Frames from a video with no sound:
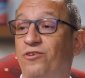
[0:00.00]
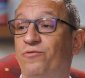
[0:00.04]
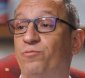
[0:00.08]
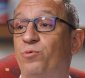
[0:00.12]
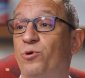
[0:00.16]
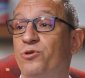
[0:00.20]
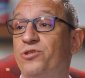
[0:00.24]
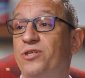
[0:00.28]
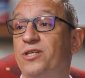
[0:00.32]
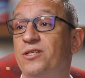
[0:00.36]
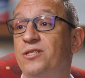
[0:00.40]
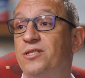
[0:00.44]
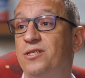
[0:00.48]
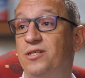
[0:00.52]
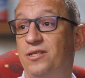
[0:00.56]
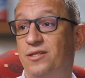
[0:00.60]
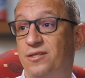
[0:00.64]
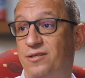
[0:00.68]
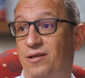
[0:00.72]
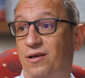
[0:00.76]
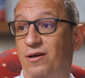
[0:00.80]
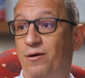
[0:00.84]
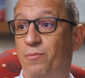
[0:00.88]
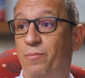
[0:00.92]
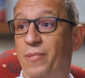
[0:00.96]
of
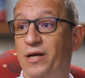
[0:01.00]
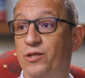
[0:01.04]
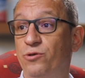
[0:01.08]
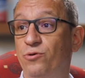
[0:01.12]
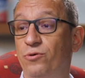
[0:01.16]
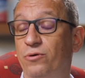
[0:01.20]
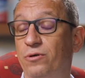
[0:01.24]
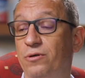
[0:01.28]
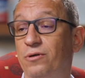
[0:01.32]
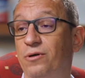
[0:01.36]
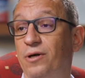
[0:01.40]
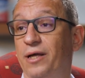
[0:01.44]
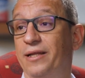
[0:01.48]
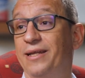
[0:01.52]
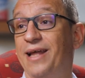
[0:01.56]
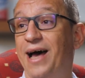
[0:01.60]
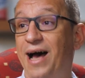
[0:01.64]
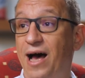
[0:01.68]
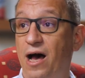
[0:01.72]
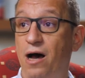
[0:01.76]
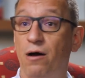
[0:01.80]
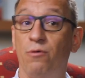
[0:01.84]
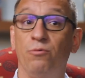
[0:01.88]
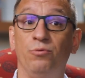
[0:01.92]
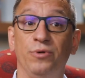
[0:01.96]
processes manual, and
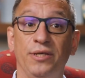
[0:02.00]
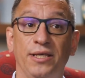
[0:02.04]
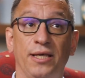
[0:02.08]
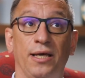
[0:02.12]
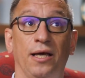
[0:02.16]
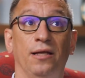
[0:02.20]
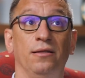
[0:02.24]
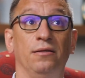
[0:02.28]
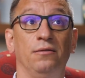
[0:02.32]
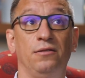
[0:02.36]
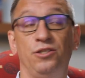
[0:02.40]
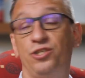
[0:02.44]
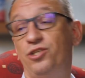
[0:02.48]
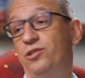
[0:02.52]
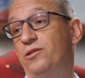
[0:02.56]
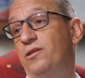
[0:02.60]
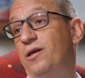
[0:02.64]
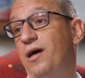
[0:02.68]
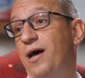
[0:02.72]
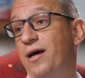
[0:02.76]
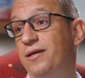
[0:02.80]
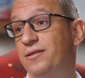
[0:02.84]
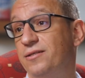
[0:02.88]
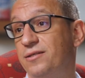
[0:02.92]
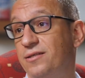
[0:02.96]
how we can
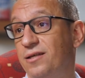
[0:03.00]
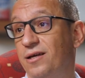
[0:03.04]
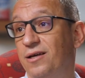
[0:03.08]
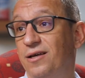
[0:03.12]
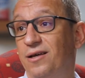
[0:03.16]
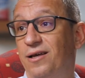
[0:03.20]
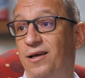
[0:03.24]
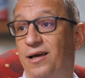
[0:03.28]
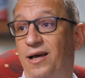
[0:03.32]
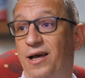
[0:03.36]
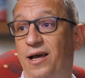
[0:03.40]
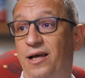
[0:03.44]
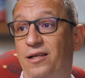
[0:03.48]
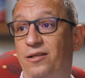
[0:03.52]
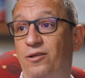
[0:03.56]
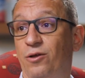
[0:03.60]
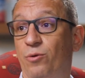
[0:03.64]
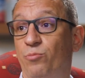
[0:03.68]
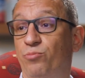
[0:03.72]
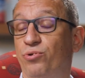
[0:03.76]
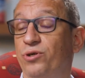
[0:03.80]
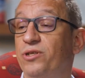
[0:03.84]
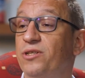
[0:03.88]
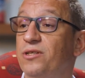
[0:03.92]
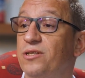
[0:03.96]
digitize
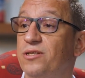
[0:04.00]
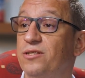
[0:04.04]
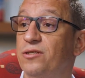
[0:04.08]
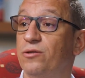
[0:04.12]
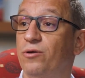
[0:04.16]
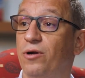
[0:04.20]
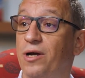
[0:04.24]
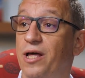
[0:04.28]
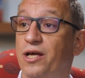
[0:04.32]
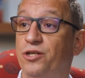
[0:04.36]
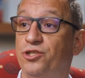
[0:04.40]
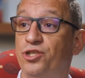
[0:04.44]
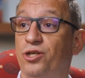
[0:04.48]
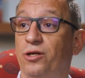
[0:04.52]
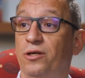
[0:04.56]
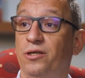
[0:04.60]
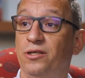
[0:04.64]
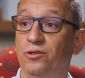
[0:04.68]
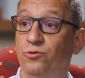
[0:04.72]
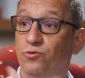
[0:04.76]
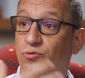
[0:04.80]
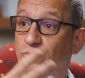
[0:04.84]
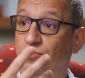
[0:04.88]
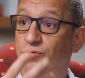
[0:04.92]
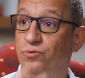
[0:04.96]
and bring this knowledge
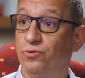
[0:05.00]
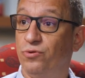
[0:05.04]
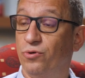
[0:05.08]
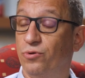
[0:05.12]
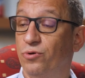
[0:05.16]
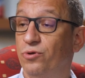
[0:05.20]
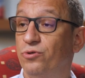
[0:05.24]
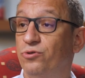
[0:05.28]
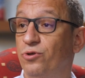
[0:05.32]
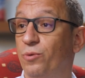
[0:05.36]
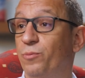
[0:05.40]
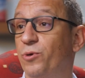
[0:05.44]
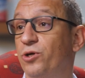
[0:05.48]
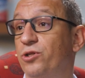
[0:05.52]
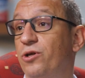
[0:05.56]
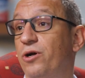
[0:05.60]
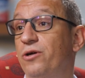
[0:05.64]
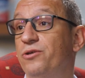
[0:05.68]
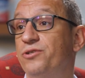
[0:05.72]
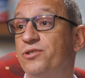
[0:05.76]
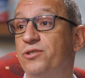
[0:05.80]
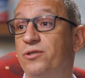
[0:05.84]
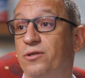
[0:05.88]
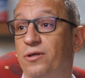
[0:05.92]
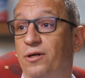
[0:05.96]
into the
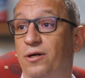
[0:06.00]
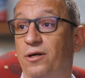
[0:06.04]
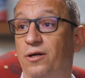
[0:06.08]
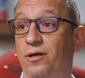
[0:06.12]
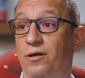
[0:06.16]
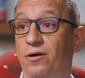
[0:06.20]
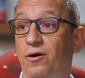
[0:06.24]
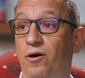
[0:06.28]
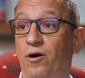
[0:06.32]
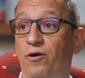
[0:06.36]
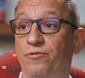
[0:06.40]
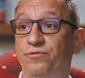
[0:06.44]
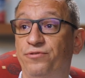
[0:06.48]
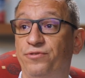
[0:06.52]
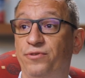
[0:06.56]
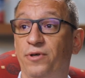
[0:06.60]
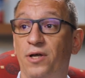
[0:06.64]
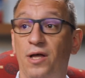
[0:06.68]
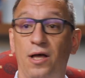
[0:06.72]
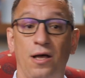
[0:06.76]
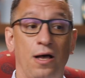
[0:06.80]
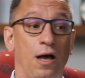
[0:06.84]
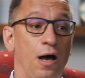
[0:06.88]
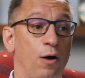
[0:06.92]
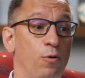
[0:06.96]
models of
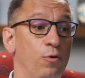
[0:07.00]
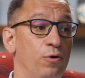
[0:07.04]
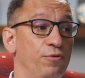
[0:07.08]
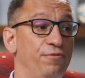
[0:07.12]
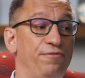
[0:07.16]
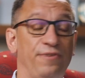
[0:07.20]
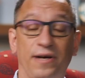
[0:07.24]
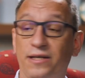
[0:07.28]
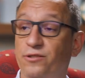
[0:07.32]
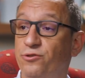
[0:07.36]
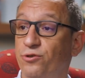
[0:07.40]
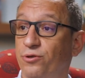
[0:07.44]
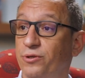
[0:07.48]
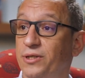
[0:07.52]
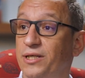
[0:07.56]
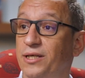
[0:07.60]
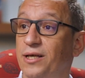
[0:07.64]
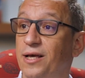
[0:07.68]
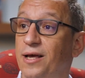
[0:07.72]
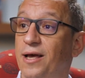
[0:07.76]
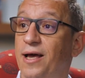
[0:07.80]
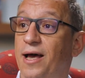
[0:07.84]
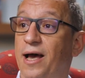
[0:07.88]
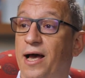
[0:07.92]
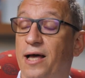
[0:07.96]
our factory,
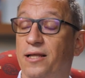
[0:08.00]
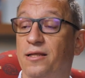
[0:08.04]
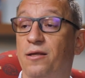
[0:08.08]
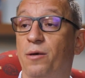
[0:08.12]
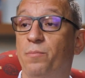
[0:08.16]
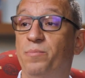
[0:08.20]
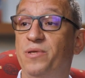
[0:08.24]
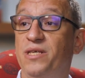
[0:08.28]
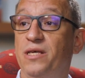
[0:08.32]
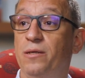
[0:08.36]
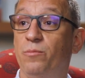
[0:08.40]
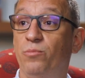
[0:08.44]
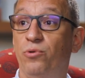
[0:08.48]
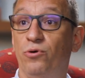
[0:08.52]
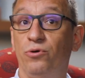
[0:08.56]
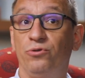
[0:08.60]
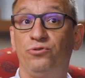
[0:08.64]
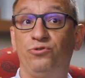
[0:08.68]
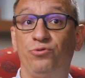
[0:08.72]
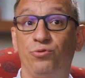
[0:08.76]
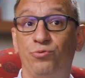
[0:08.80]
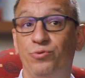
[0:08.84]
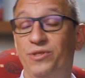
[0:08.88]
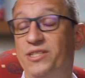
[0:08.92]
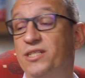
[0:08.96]
and be able
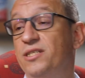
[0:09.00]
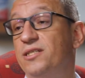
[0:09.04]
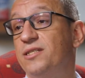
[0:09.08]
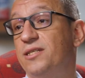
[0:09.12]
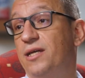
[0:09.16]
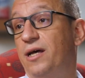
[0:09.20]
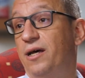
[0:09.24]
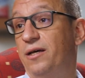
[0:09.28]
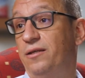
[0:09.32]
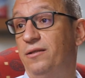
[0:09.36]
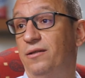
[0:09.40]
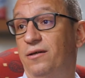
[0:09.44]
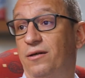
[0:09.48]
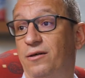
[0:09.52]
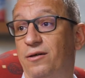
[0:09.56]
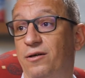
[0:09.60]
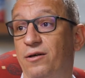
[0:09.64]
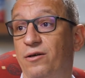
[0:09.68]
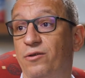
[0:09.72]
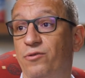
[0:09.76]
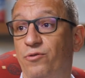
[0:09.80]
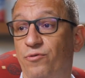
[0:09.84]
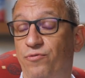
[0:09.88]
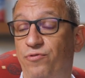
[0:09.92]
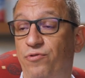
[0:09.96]
to
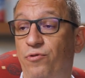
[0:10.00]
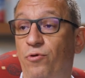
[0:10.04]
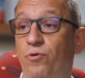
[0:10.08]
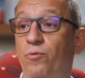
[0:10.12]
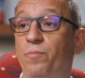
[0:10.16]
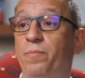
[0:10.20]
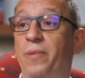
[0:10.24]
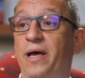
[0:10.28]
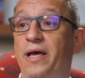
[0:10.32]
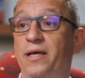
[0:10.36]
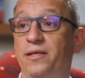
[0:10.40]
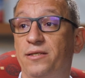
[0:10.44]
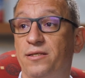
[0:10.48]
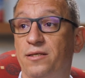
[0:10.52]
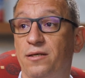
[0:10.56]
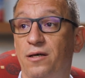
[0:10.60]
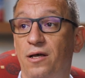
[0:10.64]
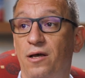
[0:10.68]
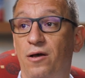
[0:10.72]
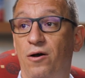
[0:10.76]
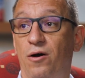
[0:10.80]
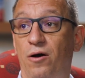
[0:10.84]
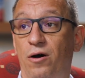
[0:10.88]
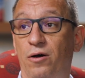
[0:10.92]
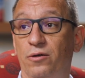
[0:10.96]
redesign the flow based
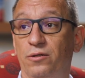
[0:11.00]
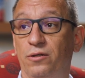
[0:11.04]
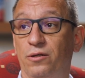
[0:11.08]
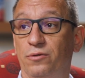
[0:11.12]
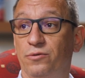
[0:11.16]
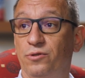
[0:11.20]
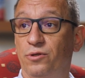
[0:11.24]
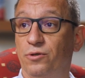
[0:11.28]
on